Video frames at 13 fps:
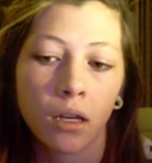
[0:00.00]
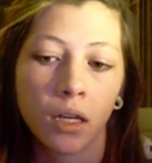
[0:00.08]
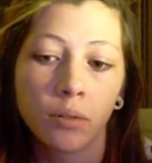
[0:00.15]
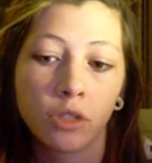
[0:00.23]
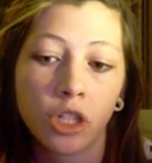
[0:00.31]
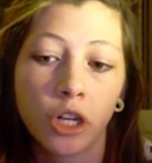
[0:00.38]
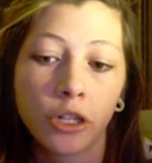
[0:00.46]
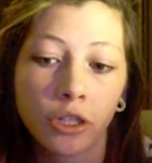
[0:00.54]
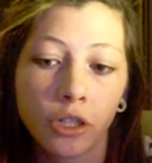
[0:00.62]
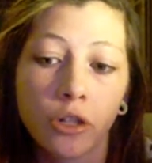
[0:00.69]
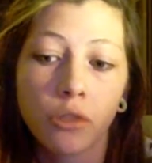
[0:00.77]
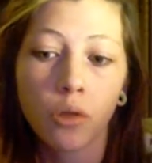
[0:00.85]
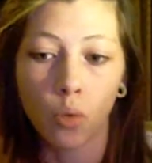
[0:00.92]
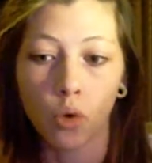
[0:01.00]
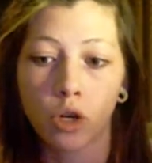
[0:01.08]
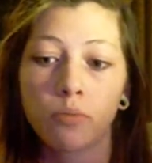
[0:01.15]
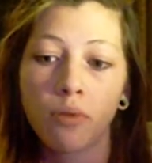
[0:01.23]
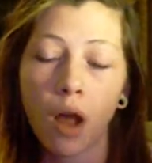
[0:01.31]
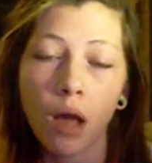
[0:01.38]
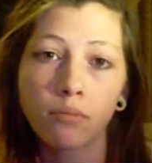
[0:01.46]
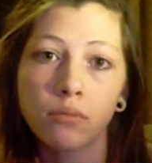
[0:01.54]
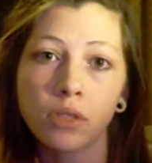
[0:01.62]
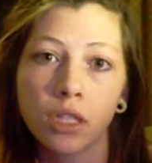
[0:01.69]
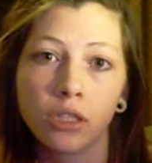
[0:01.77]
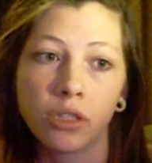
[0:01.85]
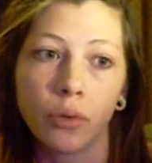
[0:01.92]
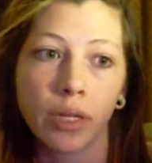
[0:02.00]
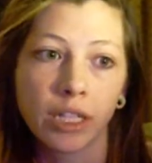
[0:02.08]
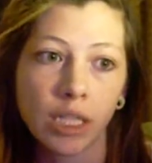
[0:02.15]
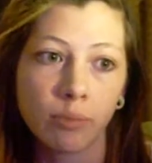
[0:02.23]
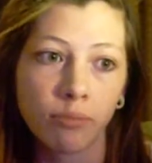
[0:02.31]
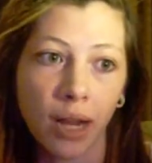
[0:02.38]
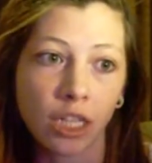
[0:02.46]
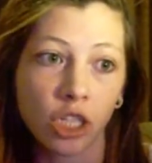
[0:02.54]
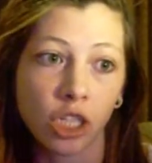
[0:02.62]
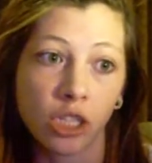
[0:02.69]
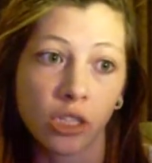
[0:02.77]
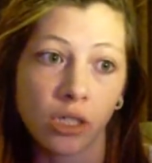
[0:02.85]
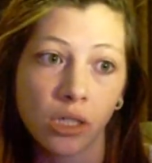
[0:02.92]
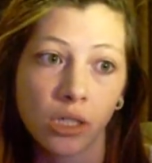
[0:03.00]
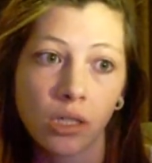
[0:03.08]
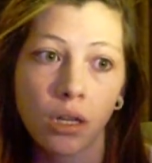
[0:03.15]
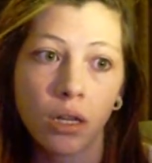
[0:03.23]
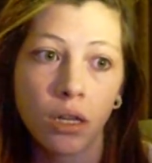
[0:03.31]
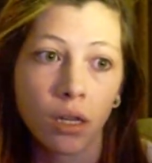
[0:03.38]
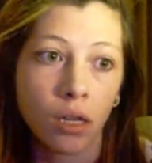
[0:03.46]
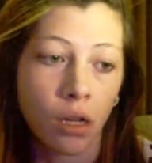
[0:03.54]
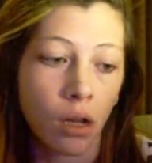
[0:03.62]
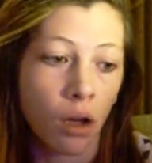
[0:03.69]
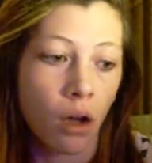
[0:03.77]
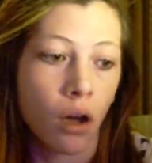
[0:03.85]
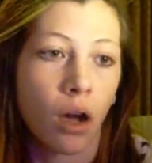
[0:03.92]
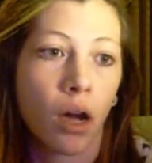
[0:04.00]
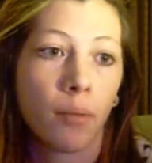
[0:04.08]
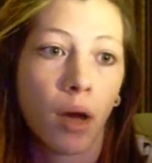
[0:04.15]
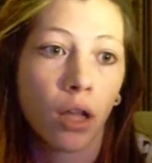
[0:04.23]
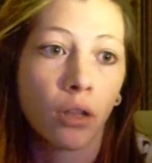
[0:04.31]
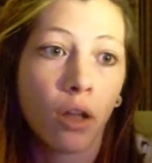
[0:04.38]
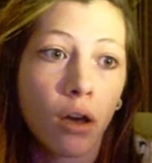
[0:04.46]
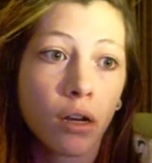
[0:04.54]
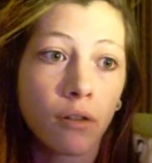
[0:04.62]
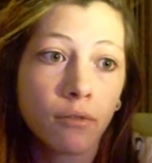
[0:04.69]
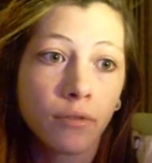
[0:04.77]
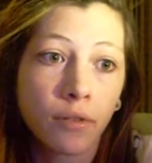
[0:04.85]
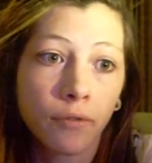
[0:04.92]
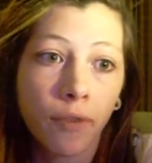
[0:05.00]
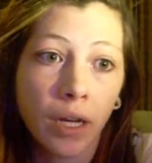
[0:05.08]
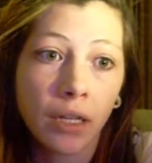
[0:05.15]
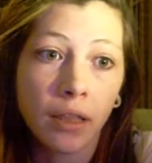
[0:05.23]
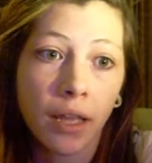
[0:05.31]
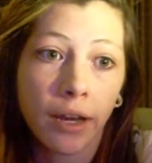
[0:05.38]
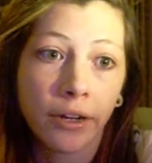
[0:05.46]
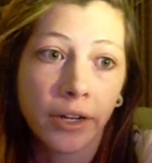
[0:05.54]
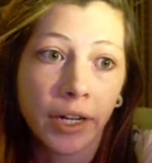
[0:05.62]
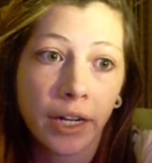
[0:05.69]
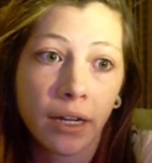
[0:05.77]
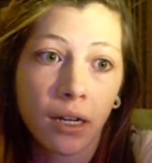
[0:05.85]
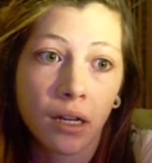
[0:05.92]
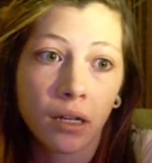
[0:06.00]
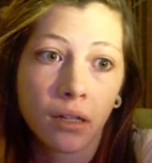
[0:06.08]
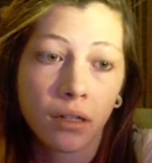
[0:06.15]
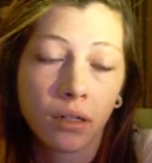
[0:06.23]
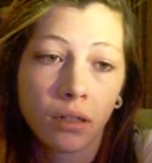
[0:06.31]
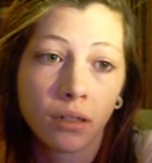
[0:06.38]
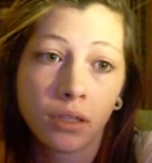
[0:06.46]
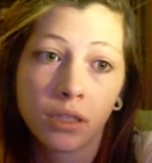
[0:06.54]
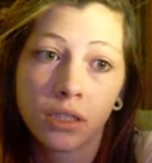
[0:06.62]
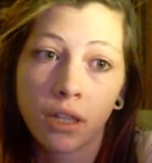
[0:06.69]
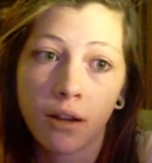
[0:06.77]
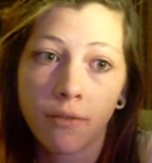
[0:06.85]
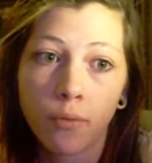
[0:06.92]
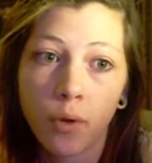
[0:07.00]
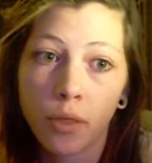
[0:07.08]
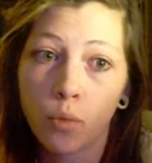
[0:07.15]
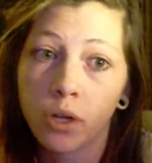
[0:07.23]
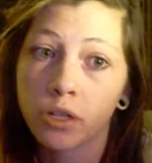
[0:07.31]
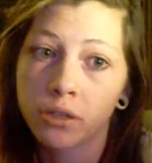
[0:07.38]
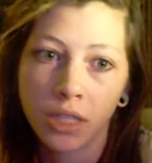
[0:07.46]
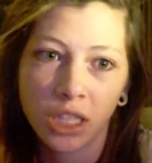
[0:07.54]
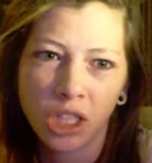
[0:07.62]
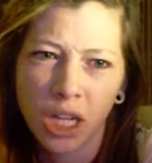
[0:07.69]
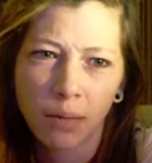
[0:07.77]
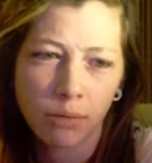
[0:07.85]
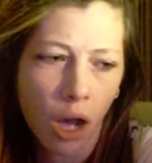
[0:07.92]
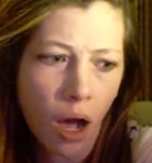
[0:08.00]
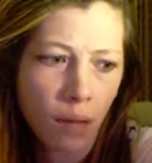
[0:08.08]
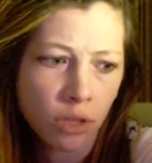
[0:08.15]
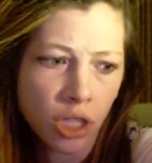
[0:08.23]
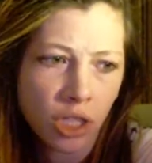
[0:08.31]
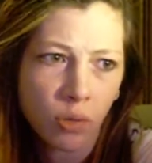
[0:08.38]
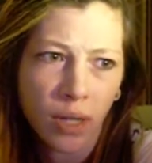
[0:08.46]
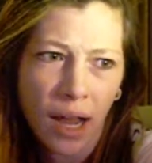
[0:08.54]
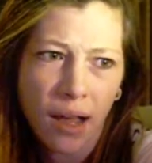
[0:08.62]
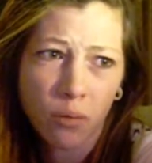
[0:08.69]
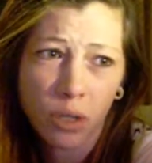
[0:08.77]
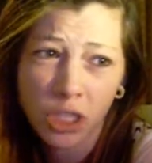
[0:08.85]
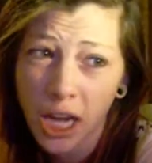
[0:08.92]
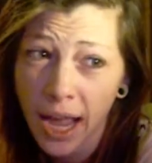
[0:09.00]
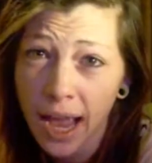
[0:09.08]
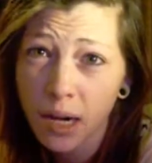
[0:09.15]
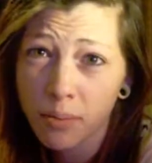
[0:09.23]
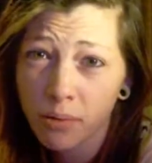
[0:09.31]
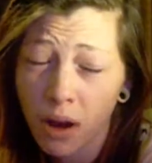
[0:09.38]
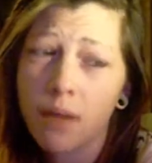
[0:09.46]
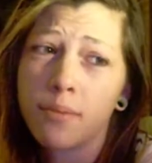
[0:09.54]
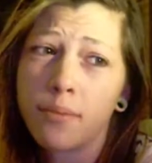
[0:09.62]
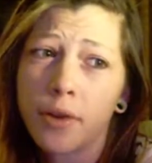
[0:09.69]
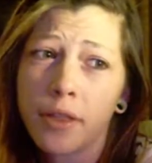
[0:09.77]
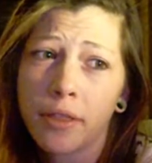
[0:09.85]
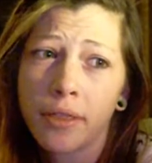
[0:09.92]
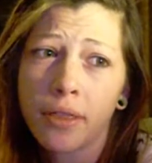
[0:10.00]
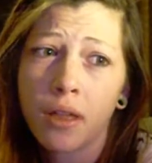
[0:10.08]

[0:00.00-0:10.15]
and turn the word problems into expressions. A lot of finding the area stuff with weirdly shaped objects, which I had a problem with,